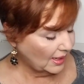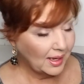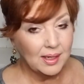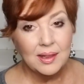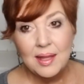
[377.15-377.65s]

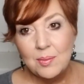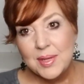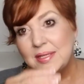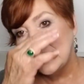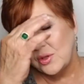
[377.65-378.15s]
And let
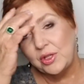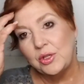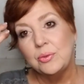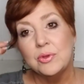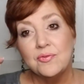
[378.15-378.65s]
me tell
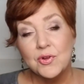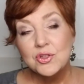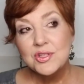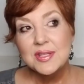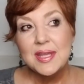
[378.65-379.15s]
you, the
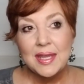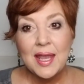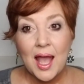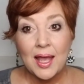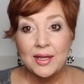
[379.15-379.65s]
first
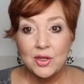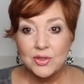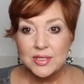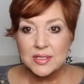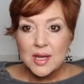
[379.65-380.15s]
thing I
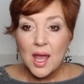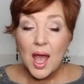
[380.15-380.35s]
noticed,